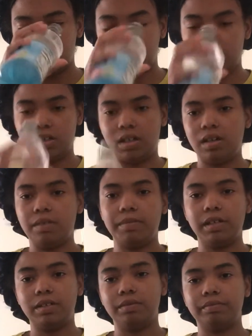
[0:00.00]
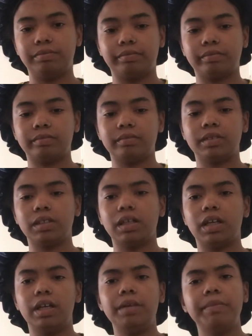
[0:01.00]
yeah, but
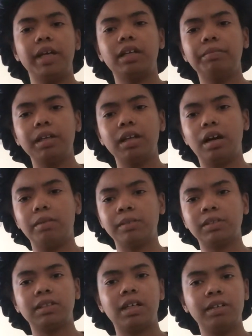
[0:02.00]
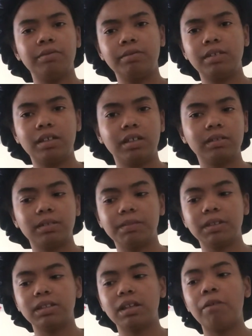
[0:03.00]
he making me almost not even want to come
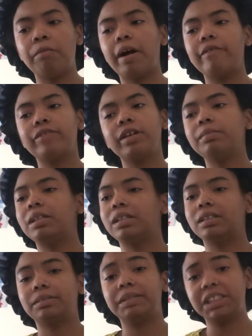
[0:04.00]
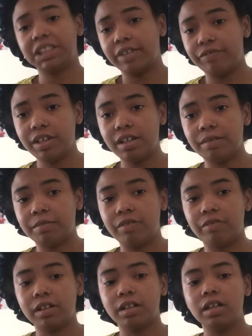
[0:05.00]
spend time with my family, and especially if he come
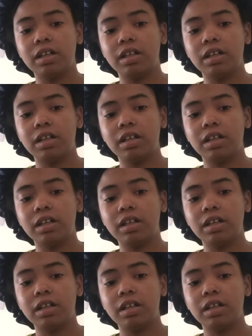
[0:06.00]
over,